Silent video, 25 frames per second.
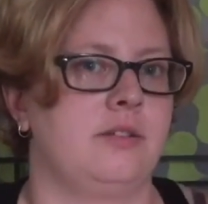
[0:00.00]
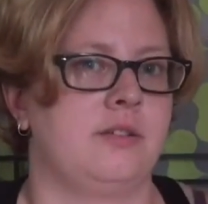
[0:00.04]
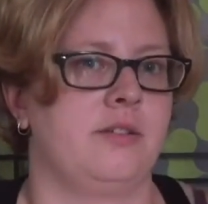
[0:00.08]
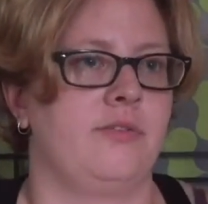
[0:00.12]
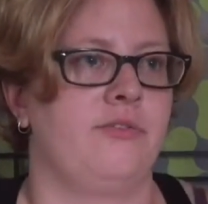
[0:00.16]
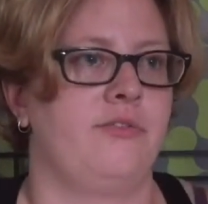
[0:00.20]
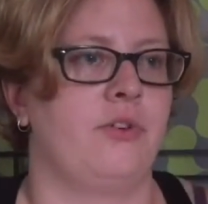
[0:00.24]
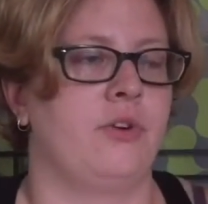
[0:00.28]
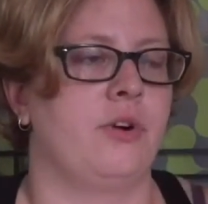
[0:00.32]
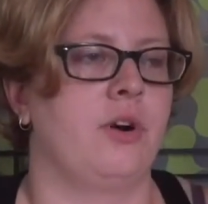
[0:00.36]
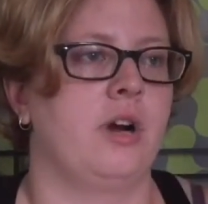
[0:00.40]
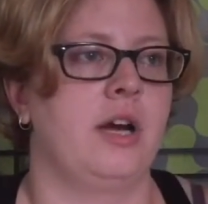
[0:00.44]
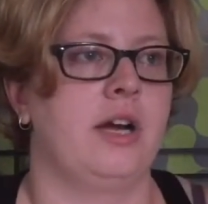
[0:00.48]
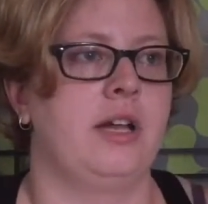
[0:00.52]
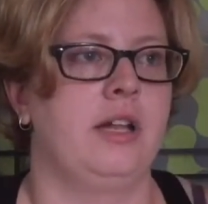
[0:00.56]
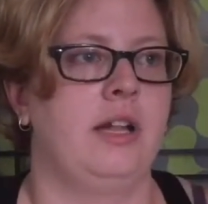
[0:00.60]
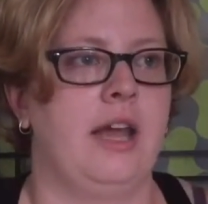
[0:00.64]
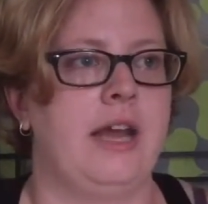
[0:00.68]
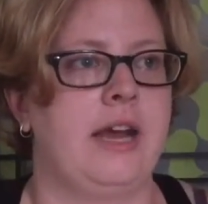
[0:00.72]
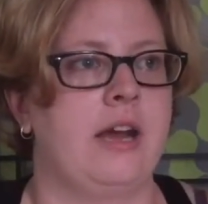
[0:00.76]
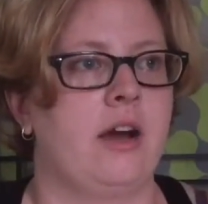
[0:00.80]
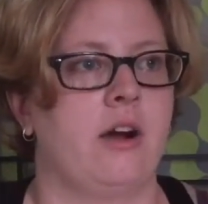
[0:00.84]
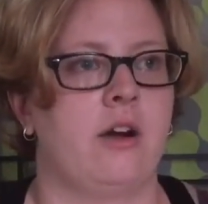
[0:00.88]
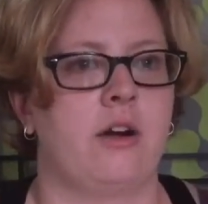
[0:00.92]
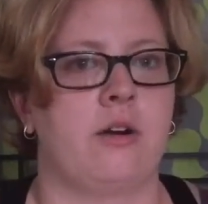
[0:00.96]
Sephora
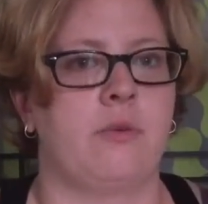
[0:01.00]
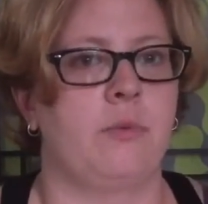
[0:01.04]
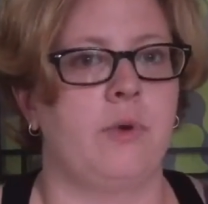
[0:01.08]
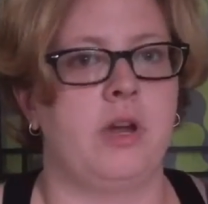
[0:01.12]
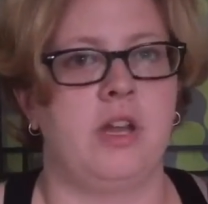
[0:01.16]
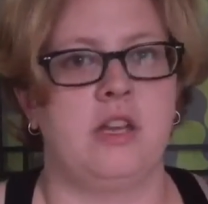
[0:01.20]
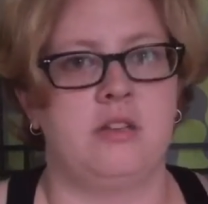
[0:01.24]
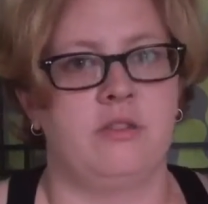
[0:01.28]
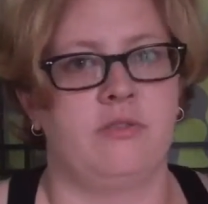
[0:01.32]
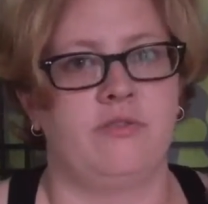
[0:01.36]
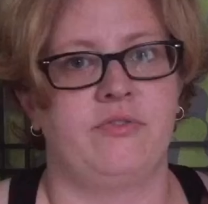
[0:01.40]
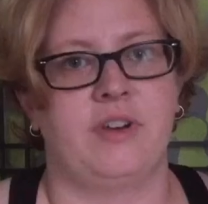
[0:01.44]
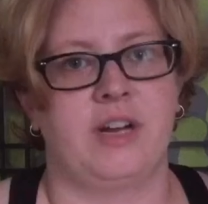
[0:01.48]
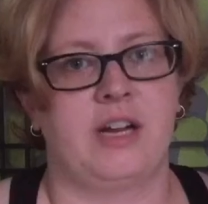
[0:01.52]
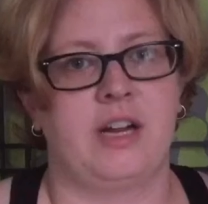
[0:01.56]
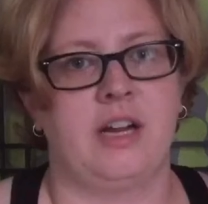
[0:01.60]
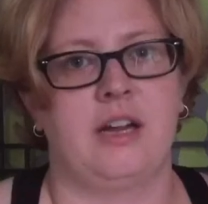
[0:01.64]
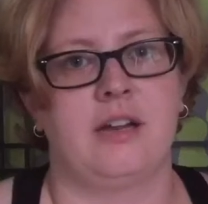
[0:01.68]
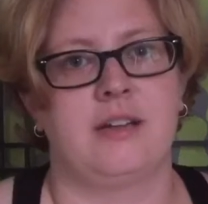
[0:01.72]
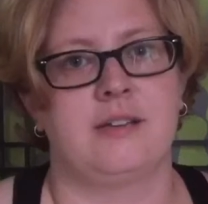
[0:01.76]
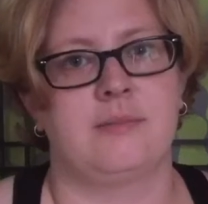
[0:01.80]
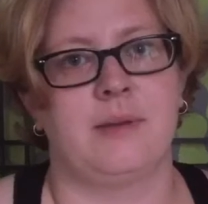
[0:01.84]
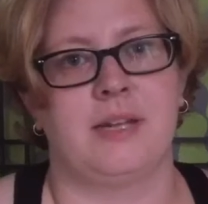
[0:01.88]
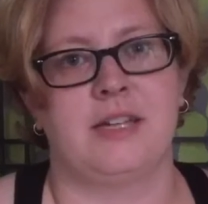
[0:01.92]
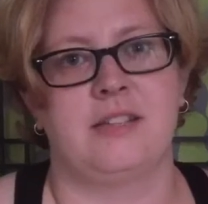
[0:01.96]
like are way too
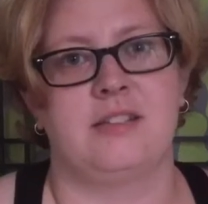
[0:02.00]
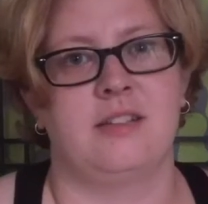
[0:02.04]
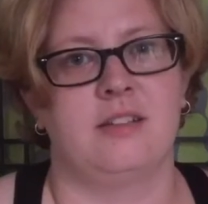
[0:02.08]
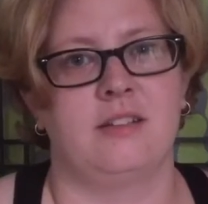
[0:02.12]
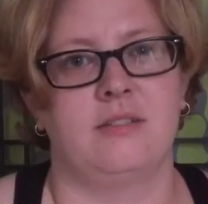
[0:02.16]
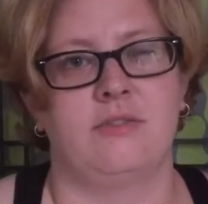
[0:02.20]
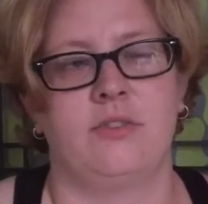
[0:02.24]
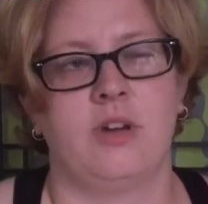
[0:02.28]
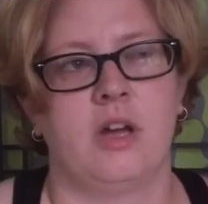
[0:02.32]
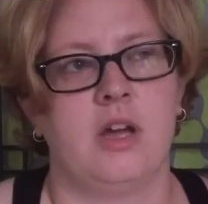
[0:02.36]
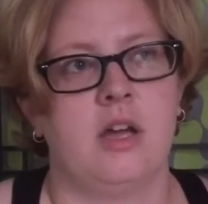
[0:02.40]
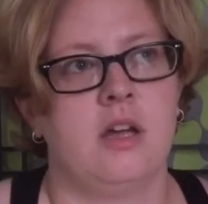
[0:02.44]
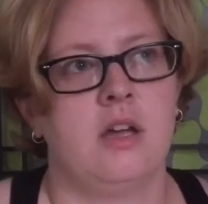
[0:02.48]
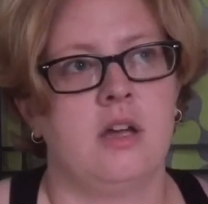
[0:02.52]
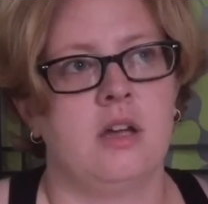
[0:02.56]
fucking expensive.